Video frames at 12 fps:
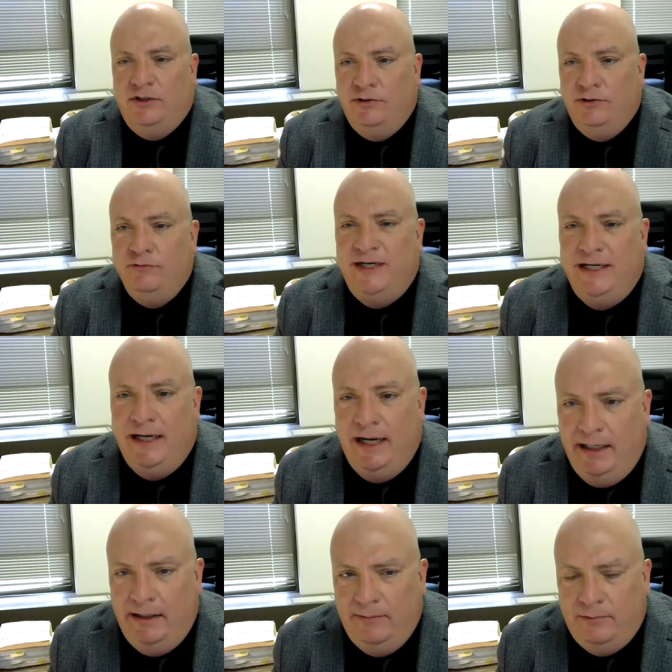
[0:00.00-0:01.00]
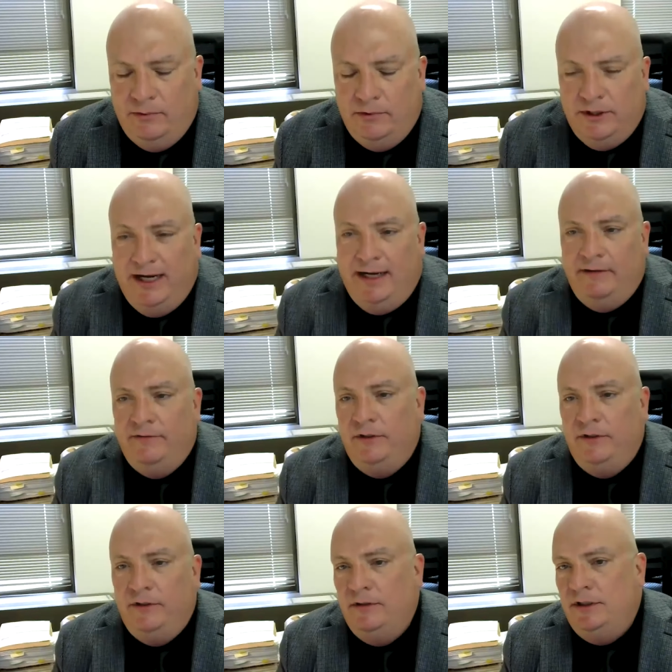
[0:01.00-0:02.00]
to be able to have the
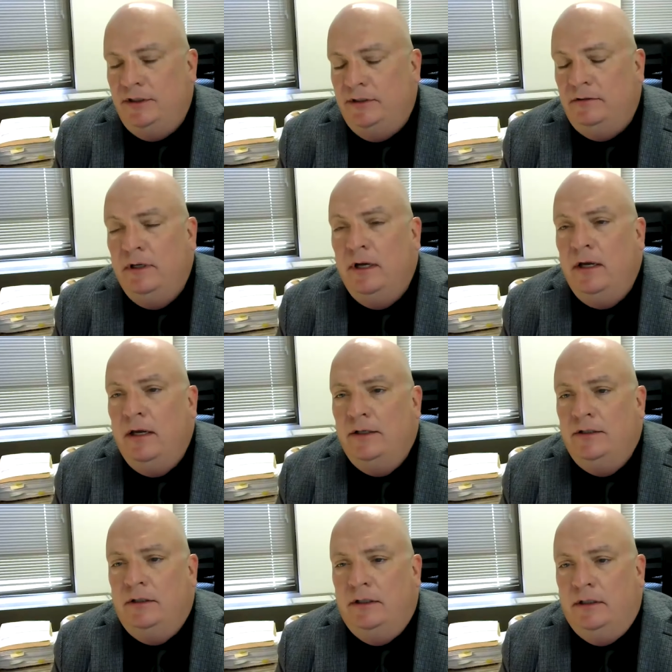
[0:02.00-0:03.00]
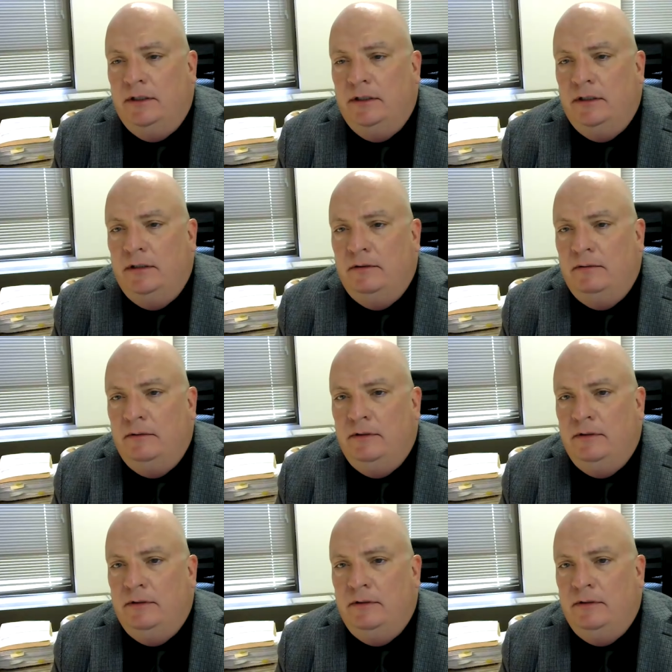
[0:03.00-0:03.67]
judicial uh,